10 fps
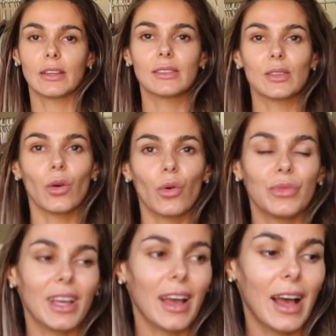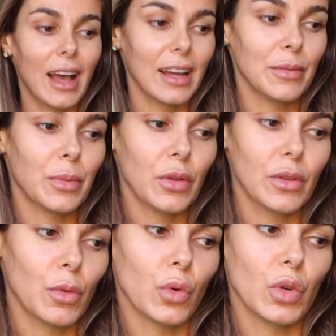So yeah, I had to put
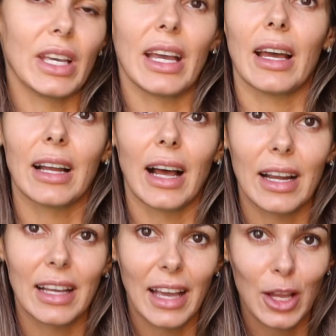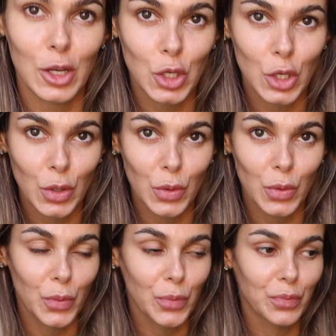them all here and I had to get a
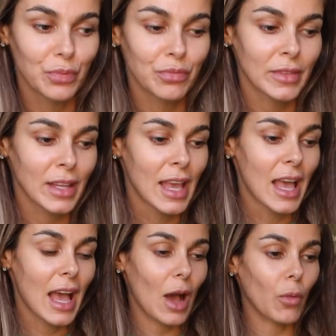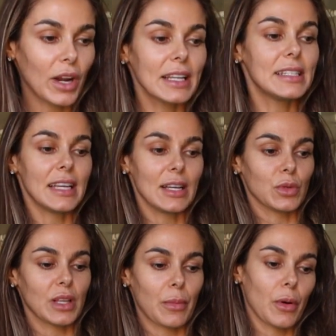new. What I did
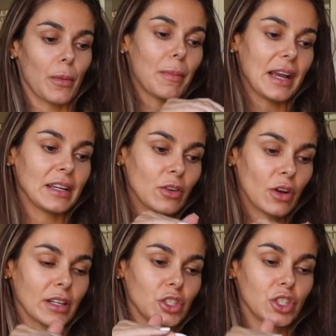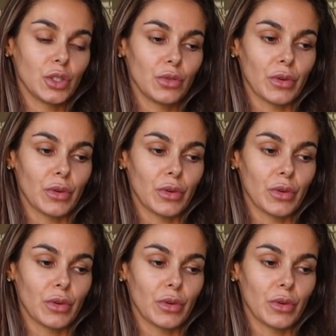was I put mine and Connor's shoe